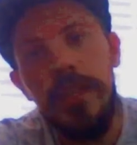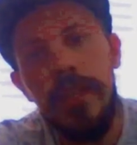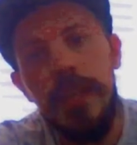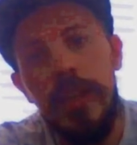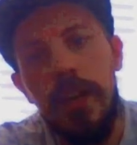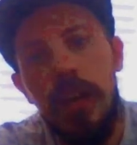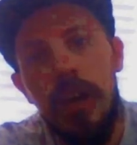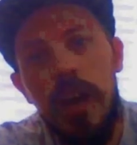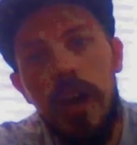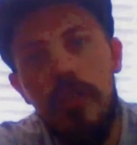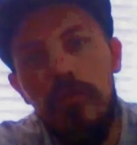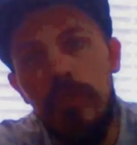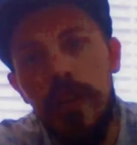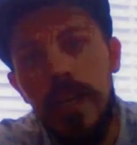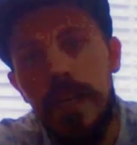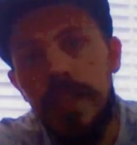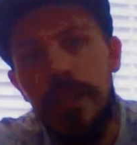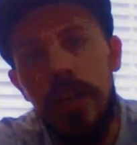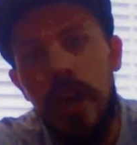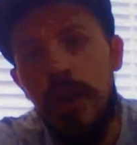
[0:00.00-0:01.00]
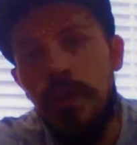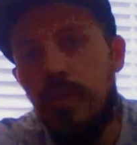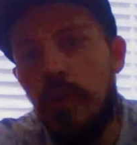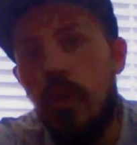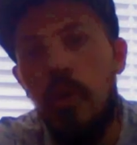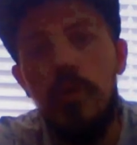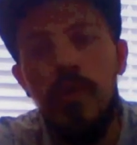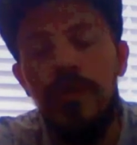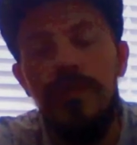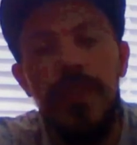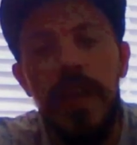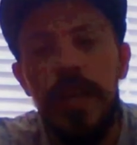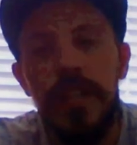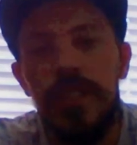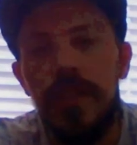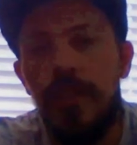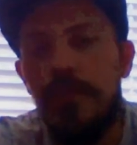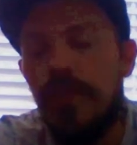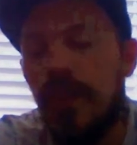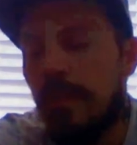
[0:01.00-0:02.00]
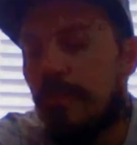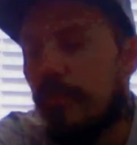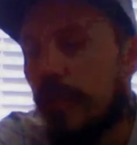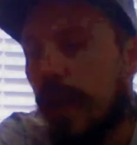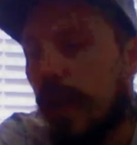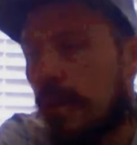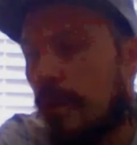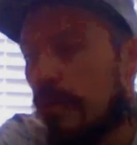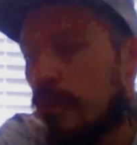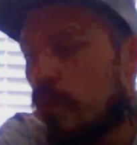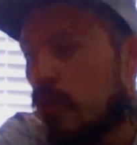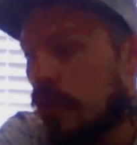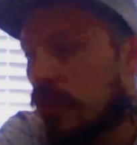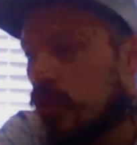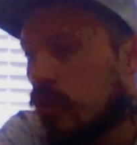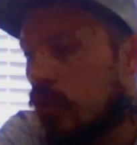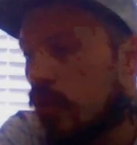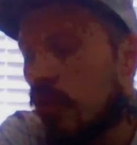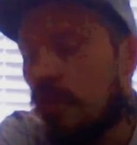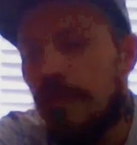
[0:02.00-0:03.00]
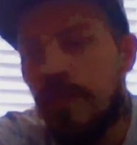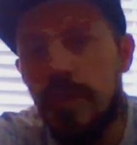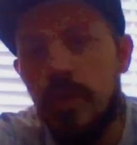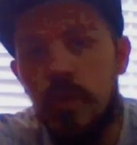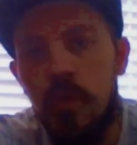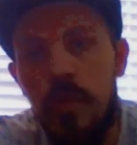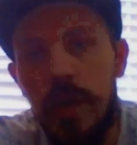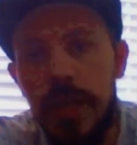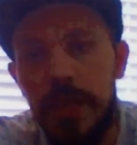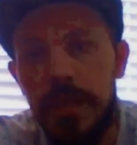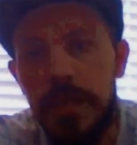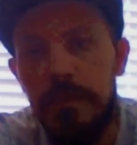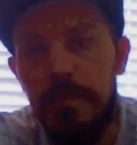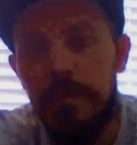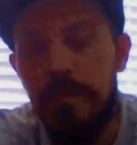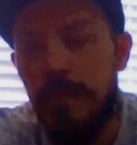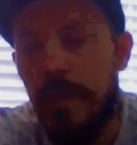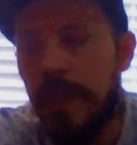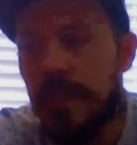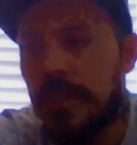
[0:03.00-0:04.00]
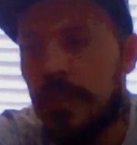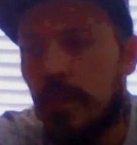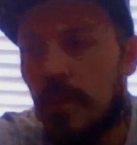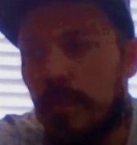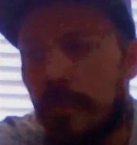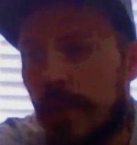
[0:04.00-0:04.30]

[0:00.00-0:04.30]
it. I really don't. All of their stuff they bring out in White Dwarf is always based on